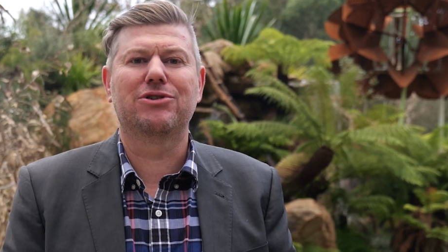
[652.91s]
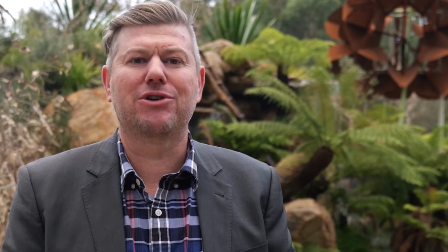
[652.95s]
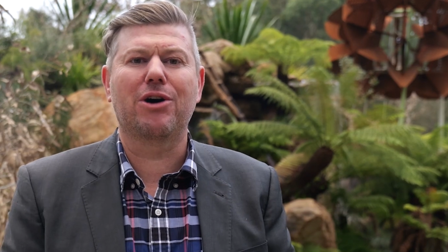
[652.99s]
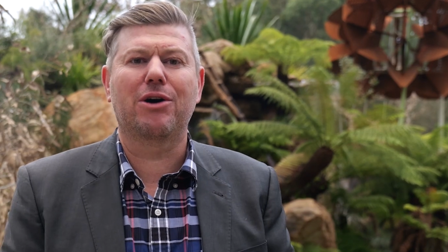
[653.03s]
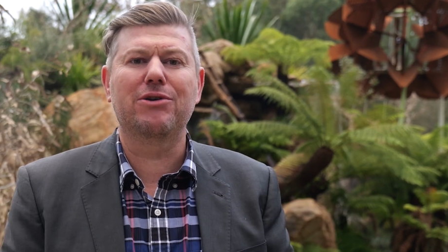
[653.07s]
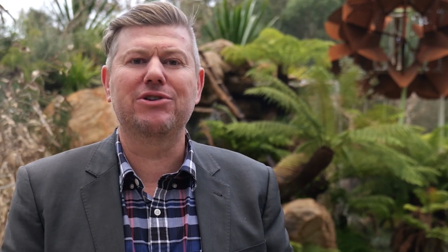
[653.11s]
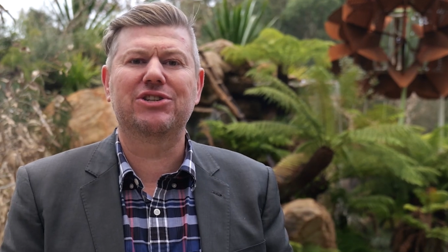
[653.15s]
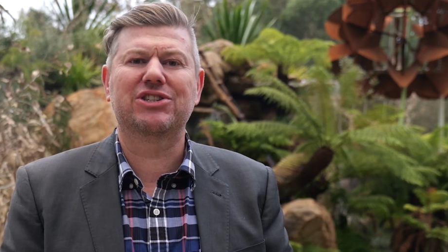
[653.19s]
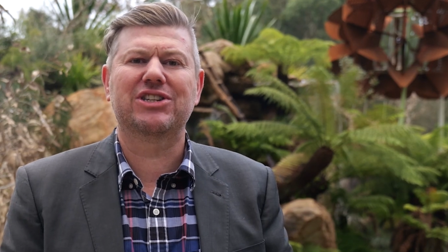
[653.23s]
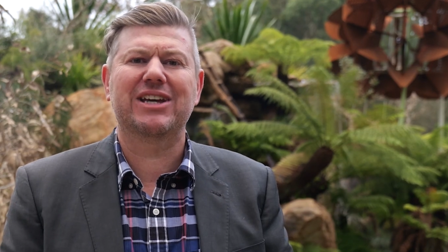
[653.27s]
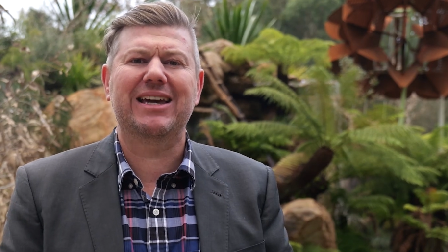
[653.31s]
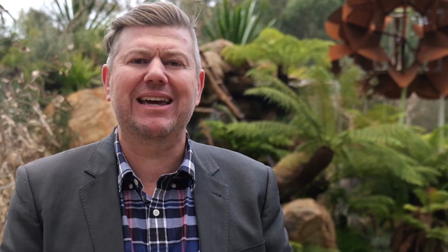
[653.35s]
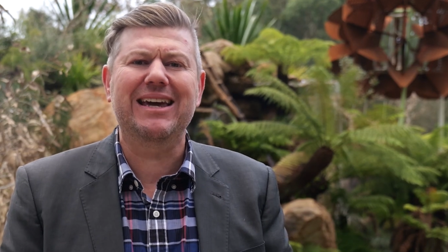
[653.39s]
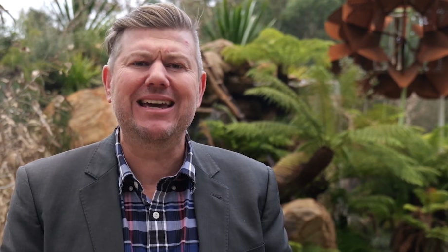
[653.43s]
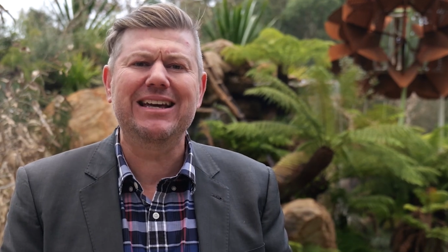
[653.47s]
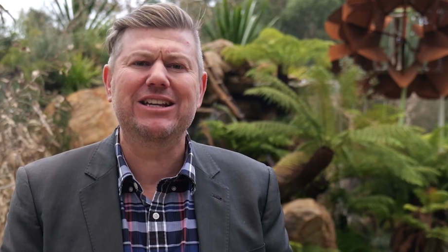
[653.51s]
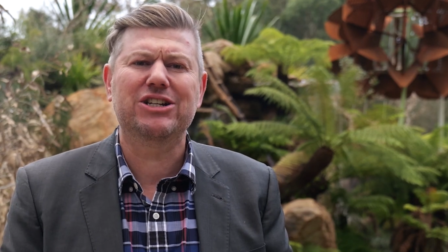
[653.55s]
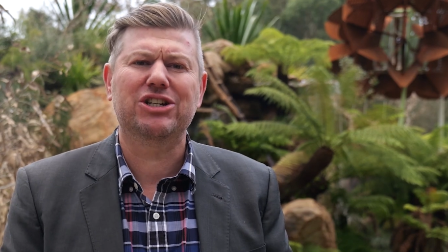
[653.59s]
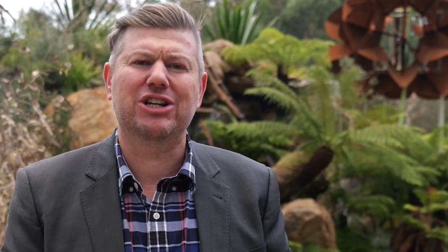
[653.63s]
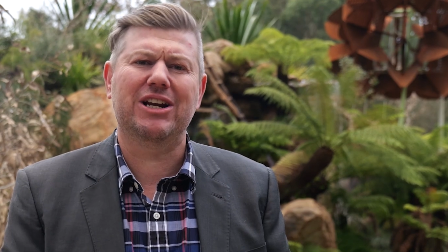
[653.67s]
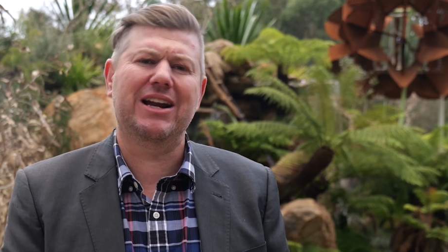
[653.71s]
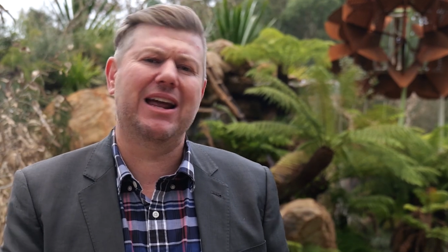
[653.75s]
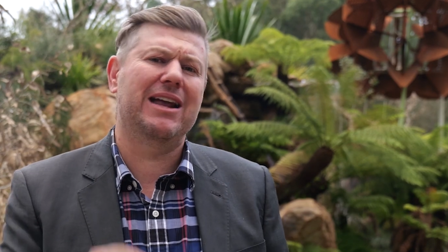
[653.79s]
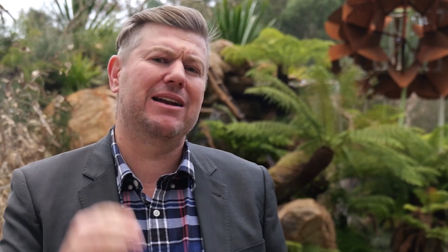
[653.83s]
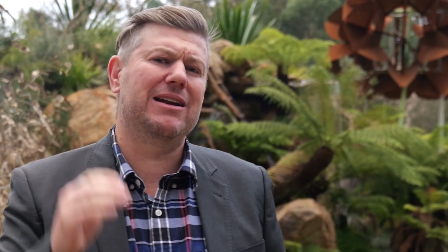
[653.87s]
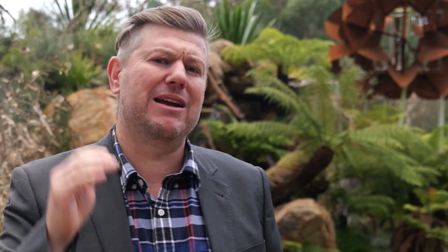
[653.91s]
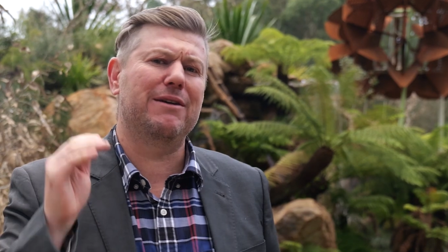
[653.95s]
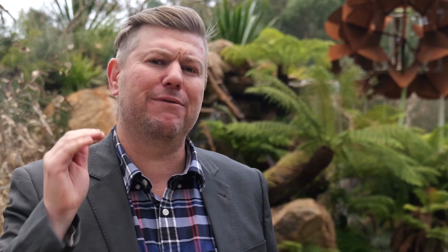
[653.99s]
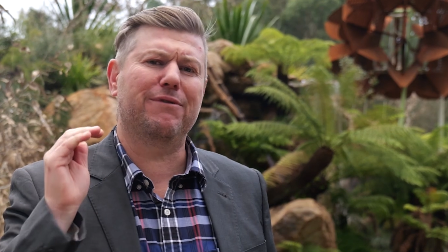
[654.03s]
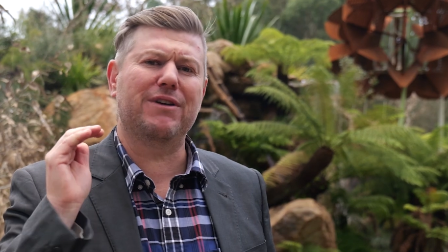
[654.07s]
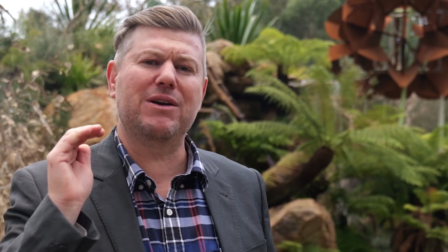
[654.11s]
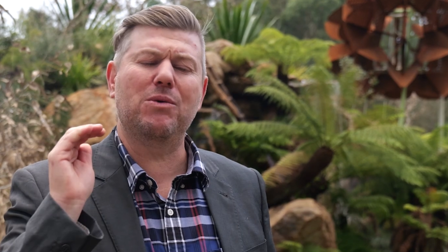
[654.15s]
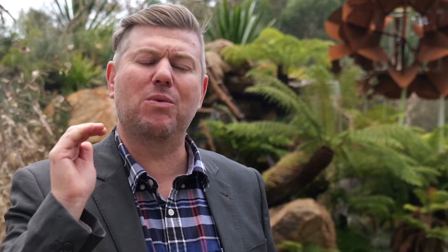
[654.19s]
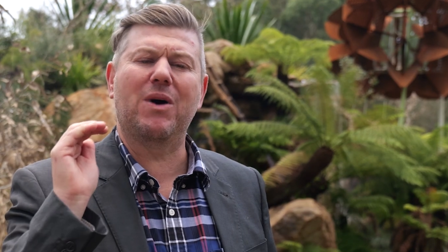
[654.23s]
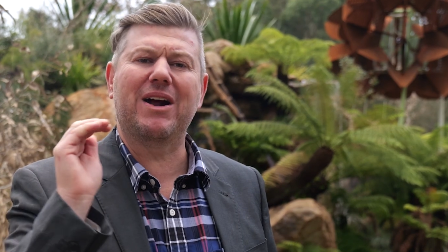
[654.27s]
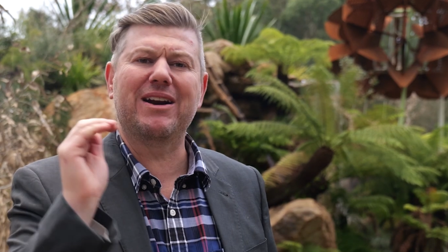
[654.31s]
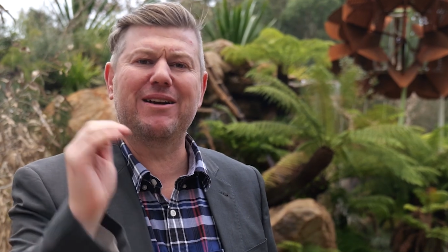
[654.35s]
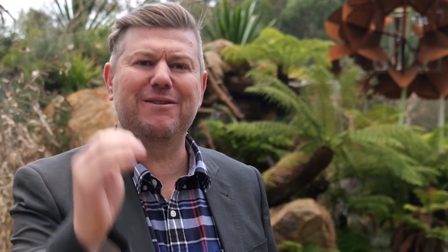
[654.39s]
goes to each and
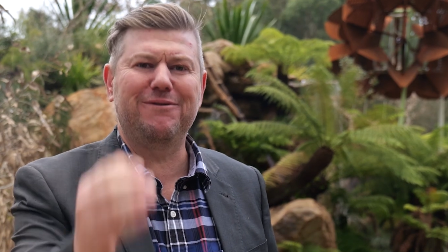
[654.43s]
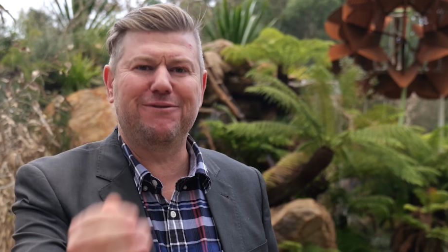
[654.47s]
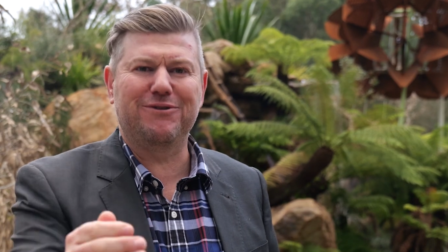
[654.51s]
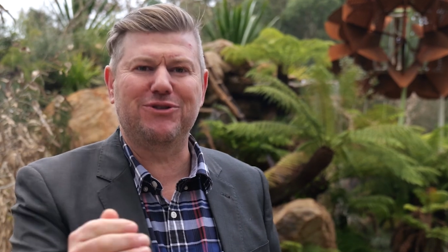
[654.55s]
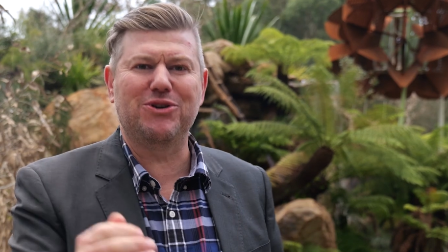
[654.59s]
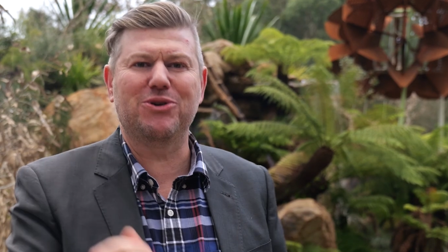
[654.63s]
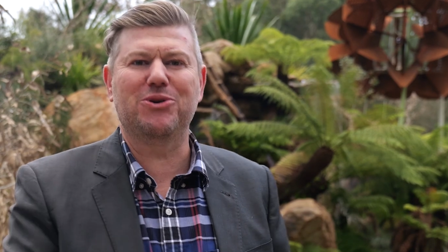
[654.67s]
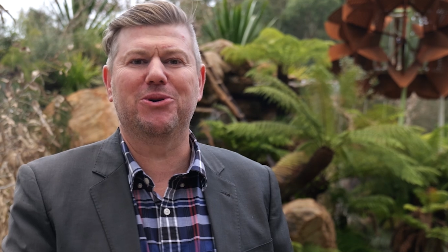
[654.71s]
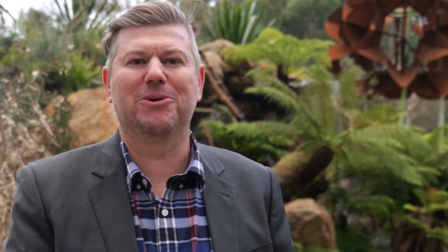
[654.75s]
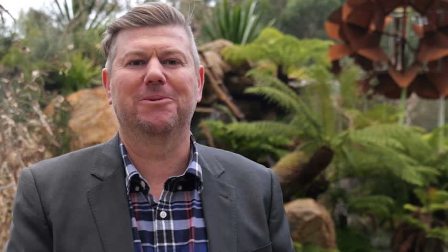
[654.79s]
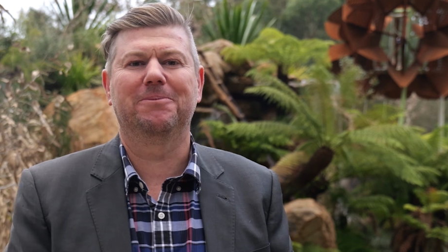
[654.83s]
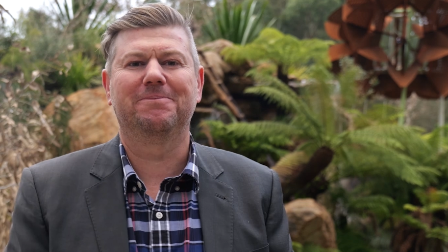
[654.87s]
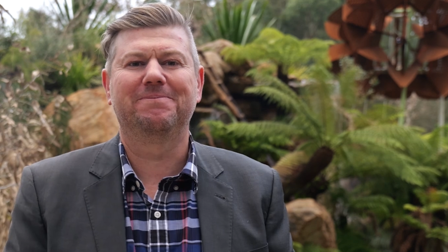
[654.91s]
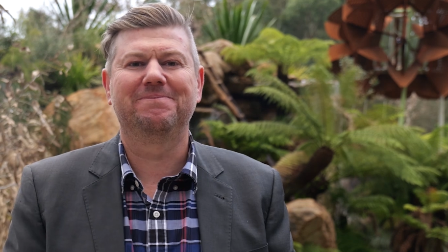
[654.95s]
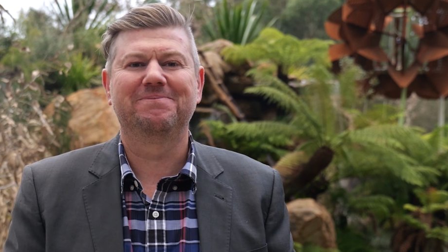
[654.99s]
every one of you.